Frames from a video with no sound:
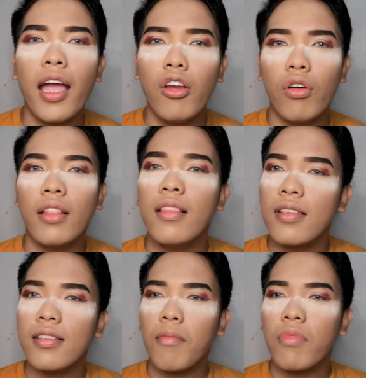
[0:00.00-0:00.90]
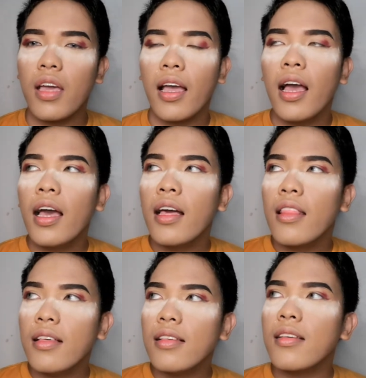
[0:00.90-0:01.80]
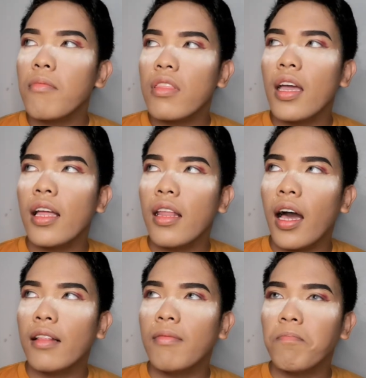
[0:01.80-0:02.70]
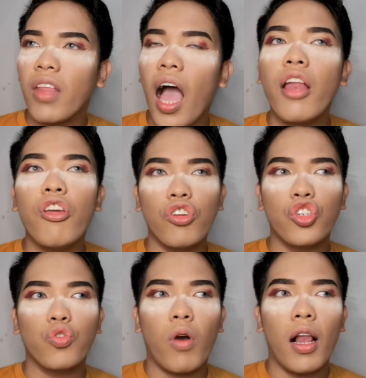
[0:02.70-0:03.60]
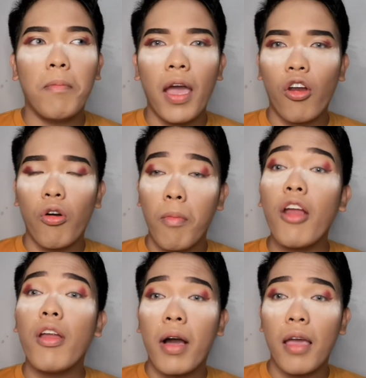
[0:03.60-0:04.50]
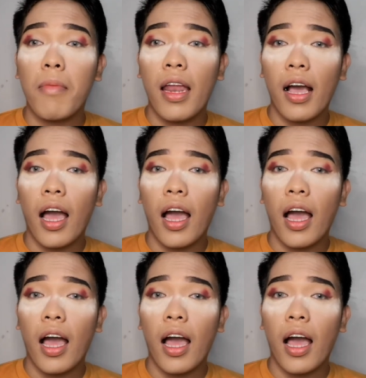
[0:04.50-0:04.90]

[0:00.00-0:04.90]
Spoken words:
I know that this is something that unusual, pero meron namang iba